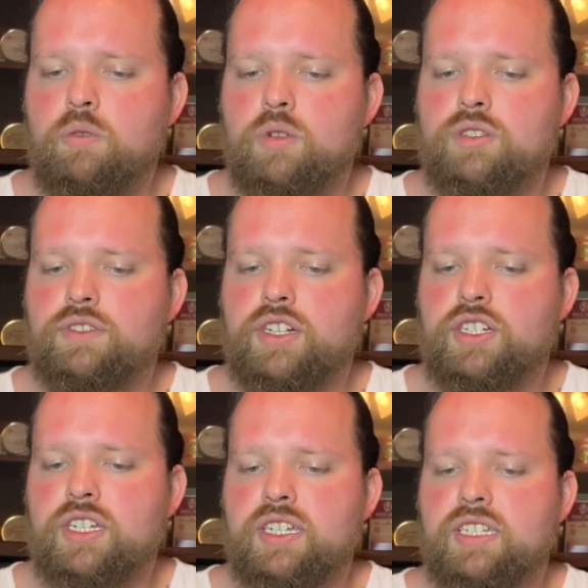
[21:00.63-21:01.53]
was
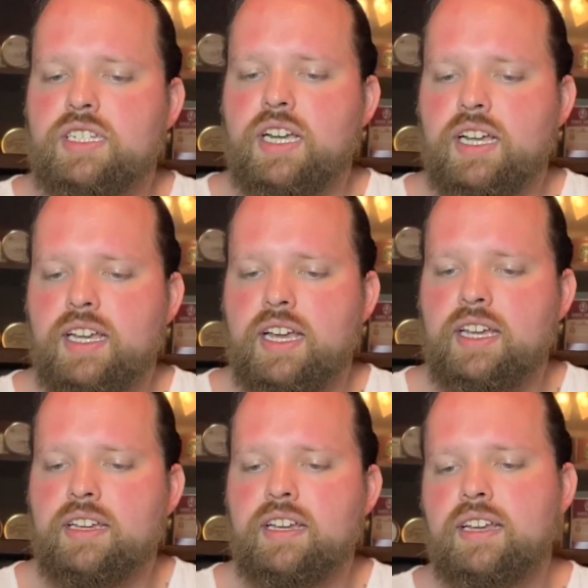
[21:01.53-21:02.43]
finishing his second
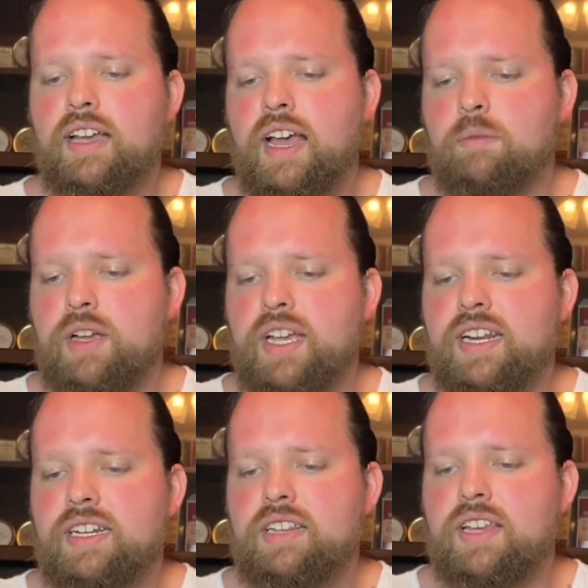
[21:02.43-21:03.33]
cake and
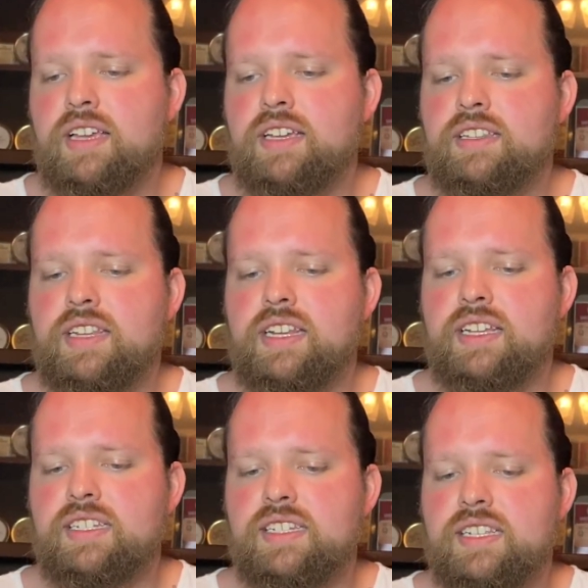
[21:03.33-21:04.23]
beginning to think that he
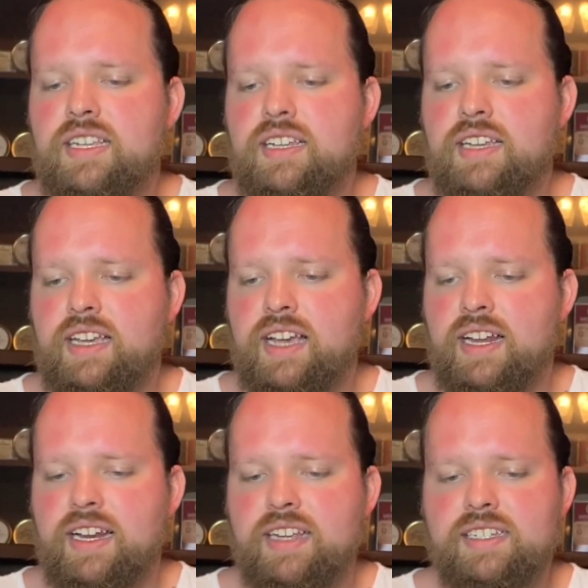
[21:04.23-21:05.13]
had, he
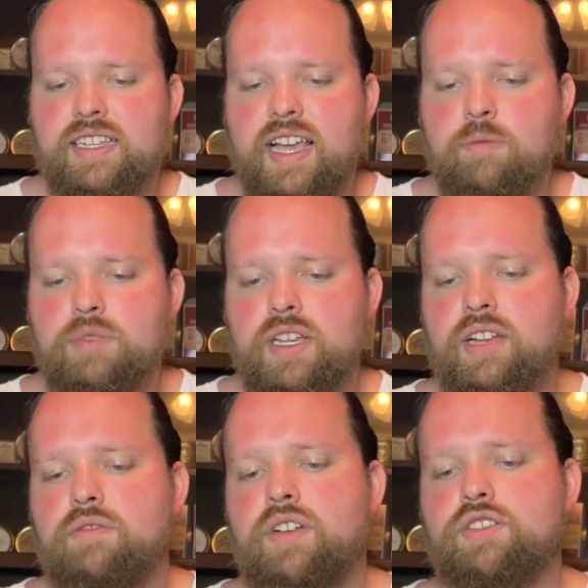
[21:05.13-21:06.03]
had escaped
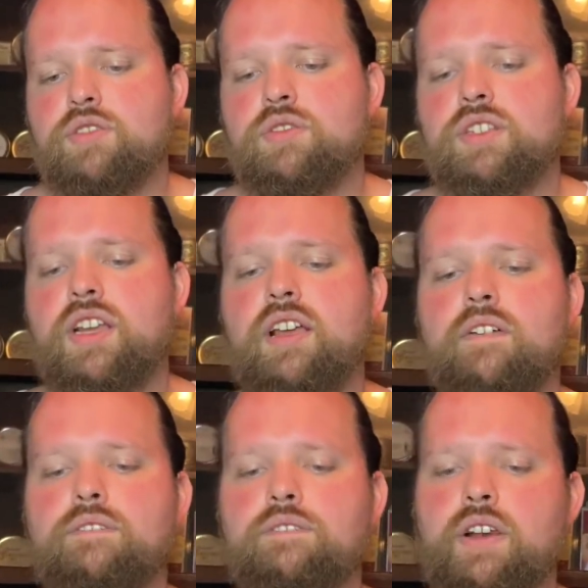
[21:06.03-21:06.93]
adventures
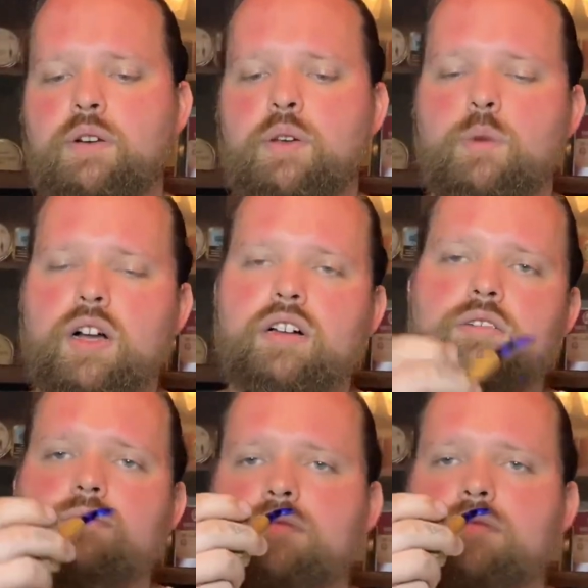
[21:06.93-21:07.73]
very well.